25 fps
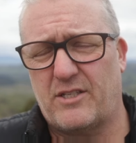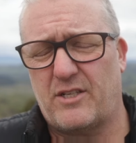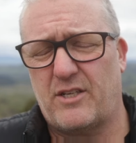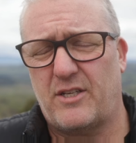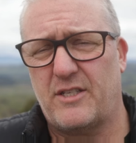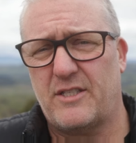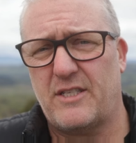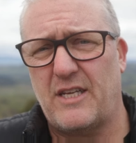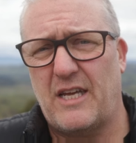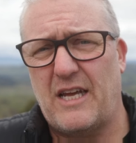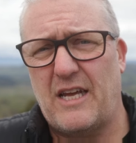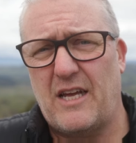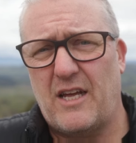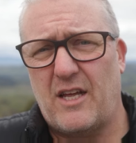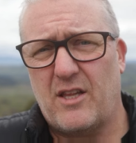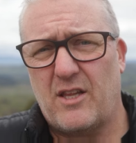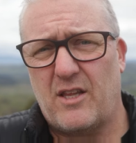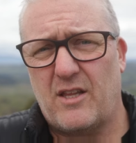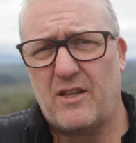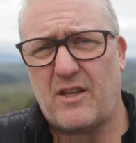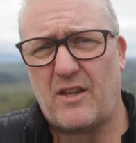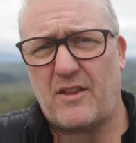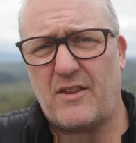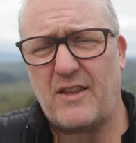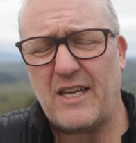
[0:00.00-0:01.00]
Because
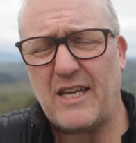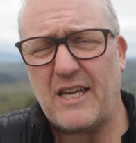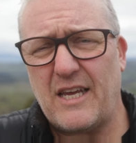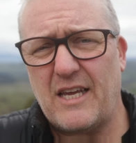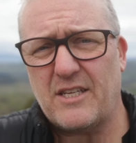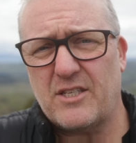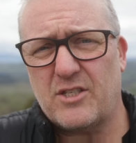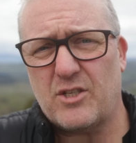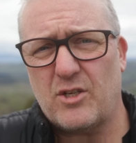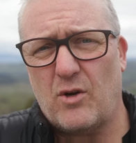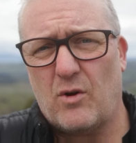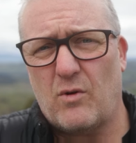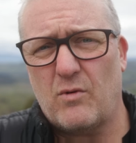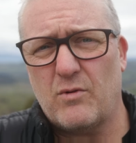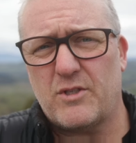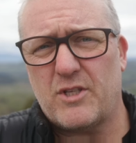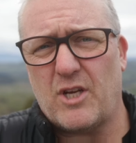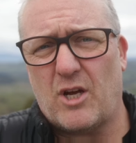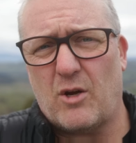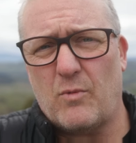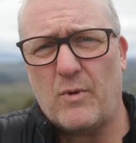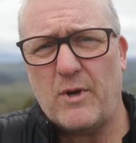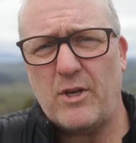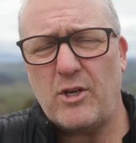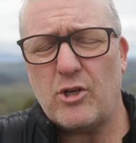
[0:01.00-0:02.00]
the thing is
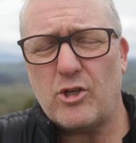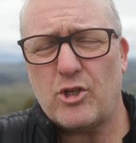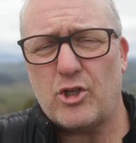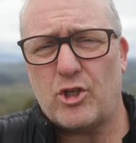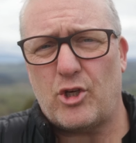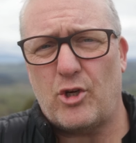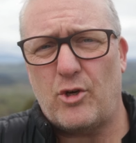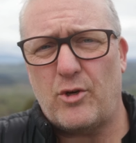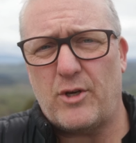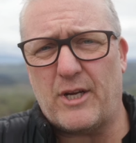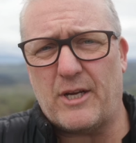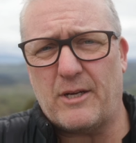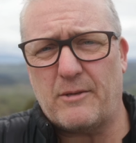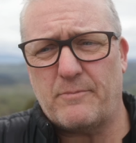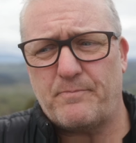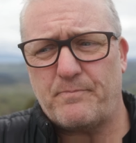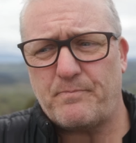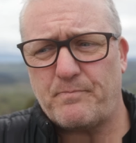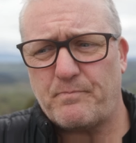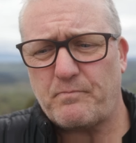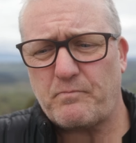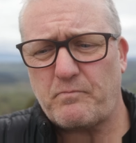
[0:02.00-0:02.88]
also, when you're shooting,